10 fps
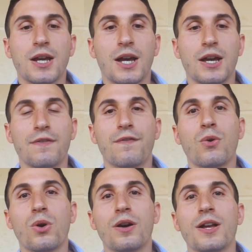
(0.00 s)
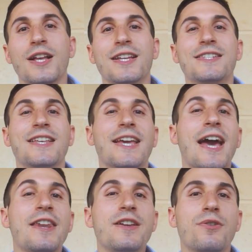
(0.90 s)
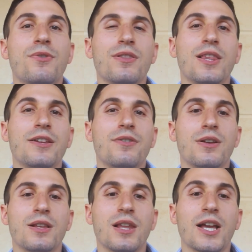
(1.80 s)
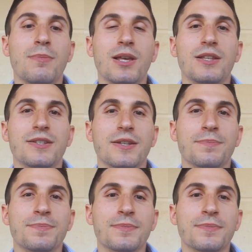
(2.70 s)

and 4 is the carrier liability.